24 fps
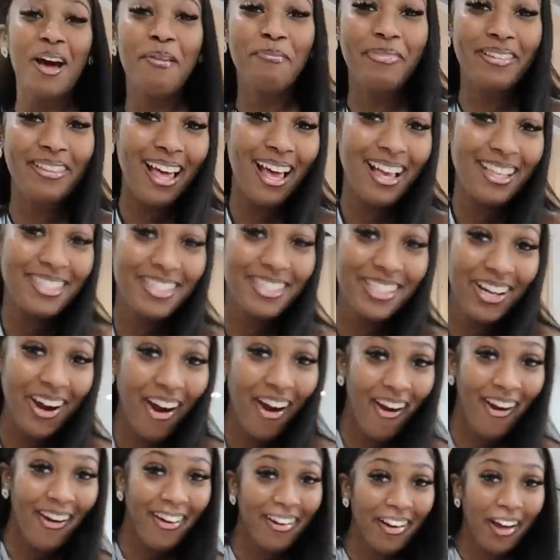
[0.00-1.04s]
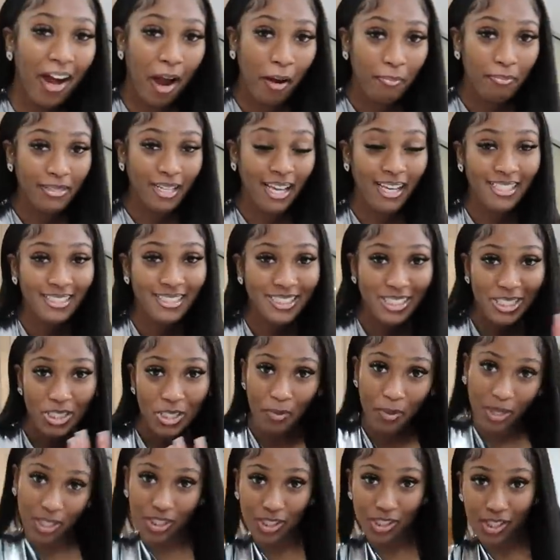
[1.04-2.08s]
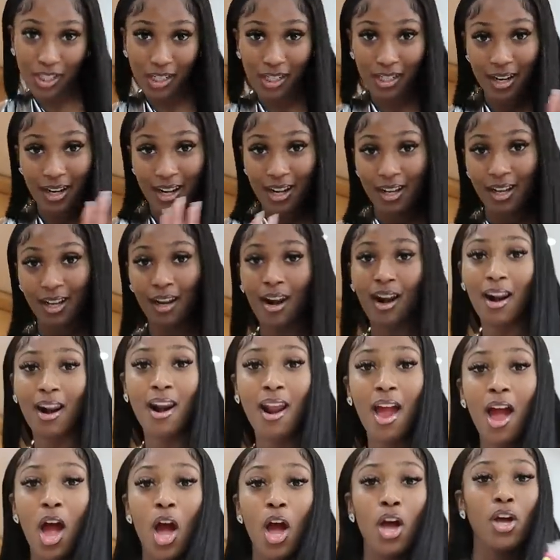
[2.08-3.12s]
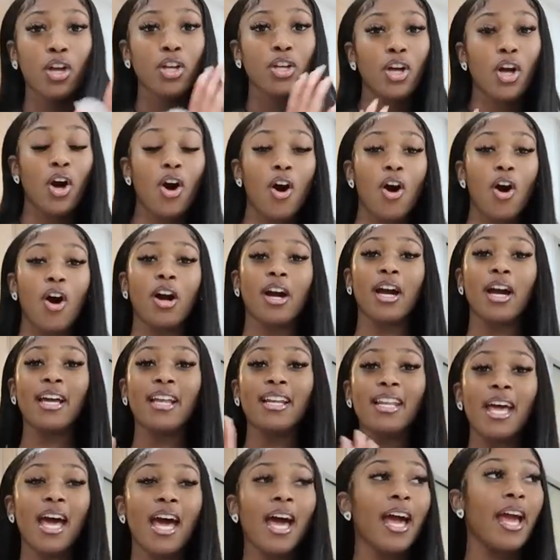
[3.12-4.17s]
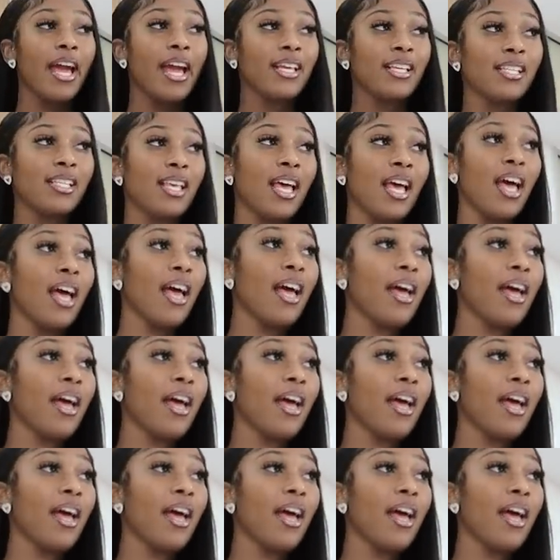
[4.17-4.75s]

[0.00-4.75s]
But that's the current update situation. Organize.